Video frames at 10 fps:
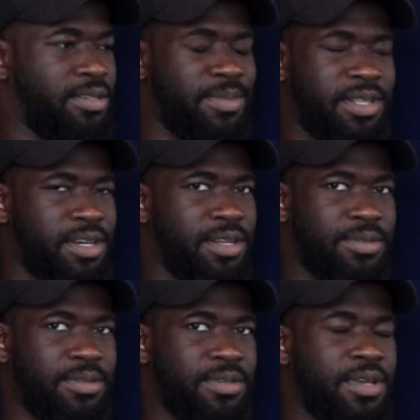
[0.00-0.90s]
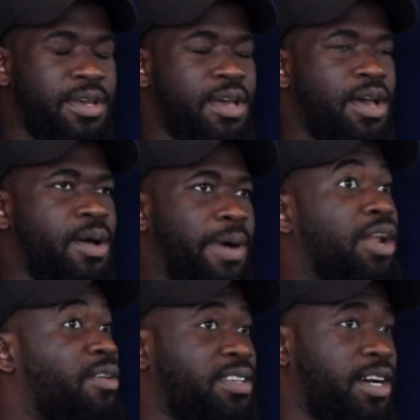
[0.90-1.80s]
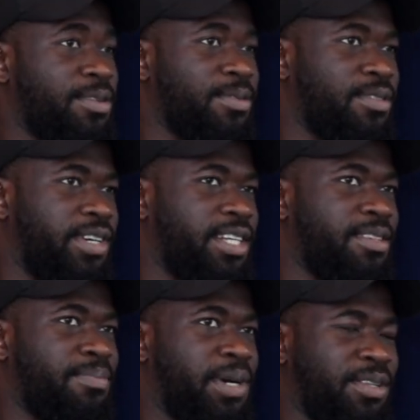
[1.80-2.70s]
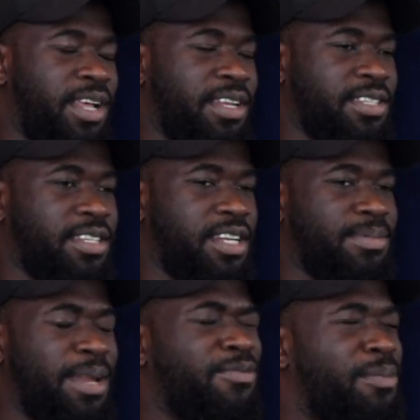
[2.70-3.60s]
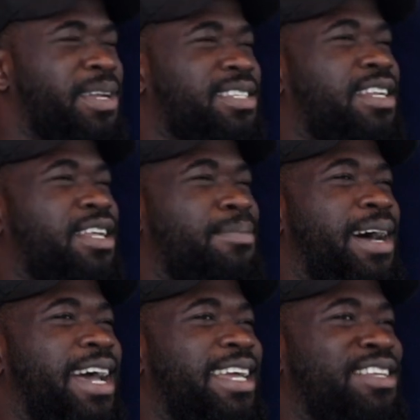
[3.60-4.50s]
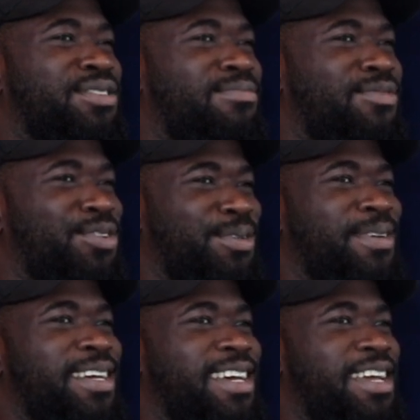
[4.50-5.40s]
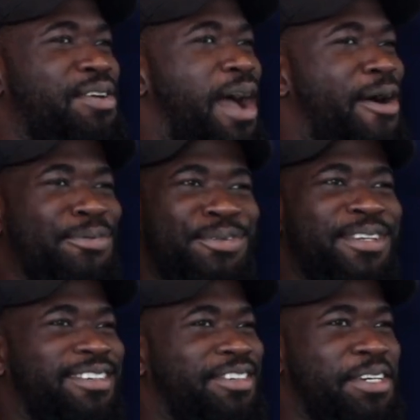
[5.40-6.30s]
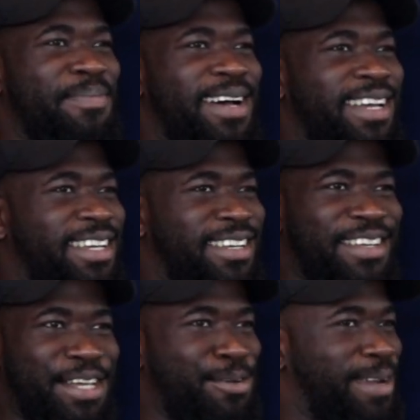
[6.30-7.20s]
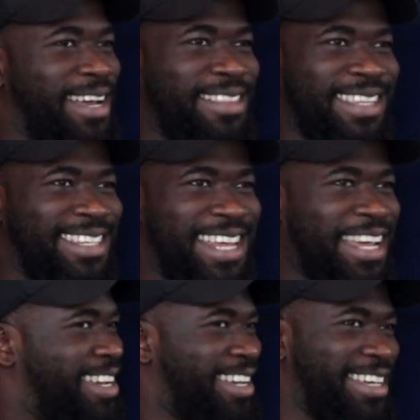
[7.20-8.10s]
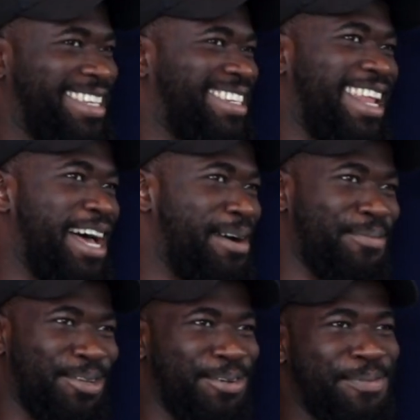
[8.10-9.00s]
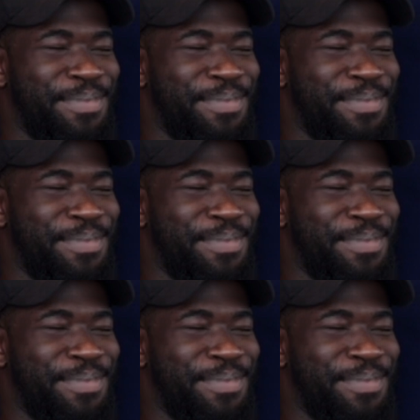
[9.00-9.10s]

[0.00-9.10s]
some other cartoons. I love his cartoons, right? Particularly Dexter's Lab. And from Dexter's Lab, I you know, I was so intrigued by you know like the tech, his lab, you yeah,